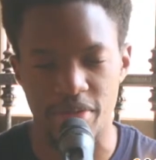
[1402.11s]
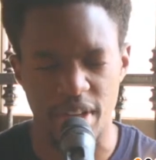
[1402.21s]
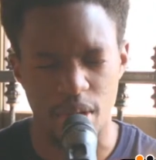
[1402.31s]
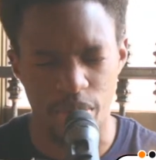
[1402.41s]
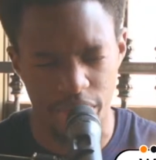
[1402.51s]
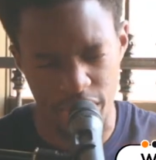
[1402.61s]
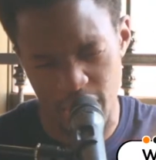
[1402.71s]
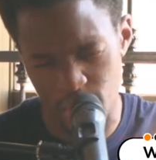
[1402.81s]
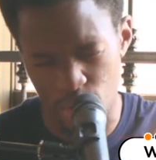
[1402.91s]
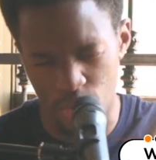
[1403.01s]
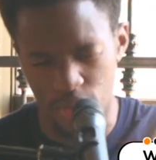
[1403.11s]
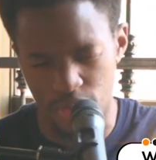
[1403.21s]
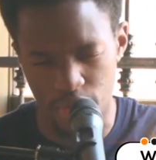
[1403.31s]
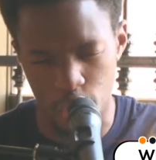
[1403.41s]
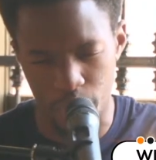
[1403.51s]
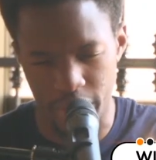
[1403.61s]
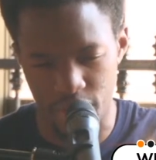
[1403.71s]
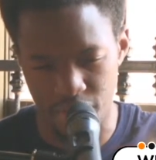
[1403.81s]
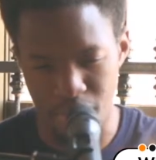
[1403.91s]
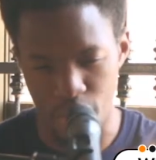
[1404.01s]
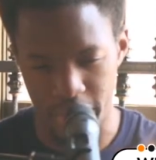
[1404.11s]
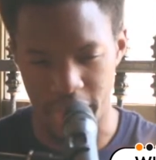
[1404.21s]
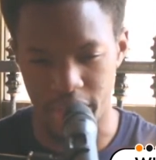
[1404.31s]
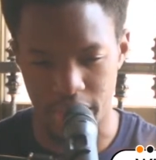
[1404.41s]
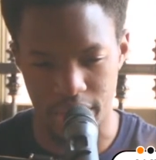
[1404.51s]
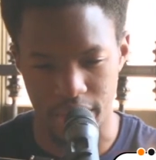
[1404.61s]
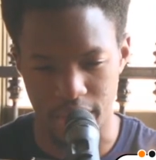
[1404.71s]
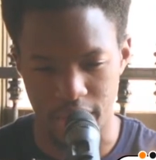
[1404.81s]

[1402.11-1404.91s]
Father, we thank you for the spirit of boldness,